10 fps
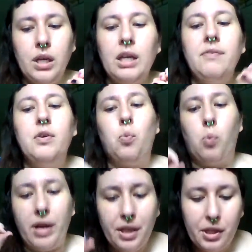even
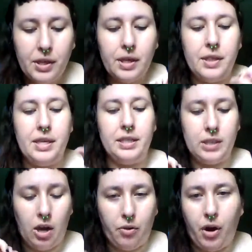with
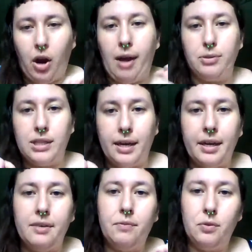these other outside
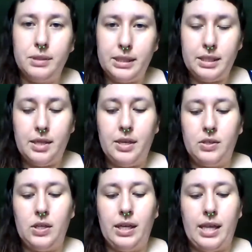influences and
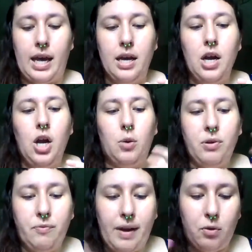things like that,
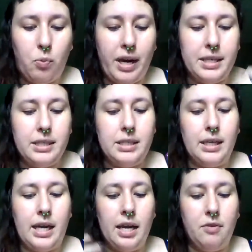we found ways to
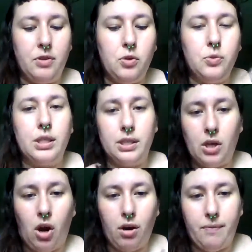kind of use it
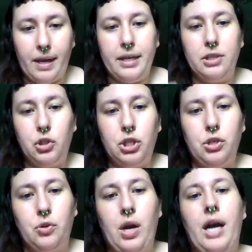to our advantage
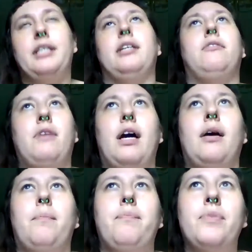to kind of
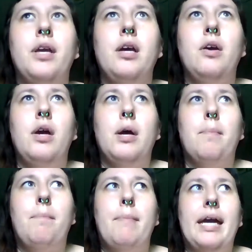um,
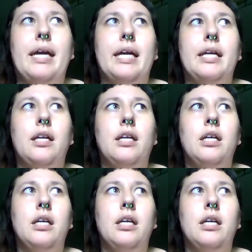make it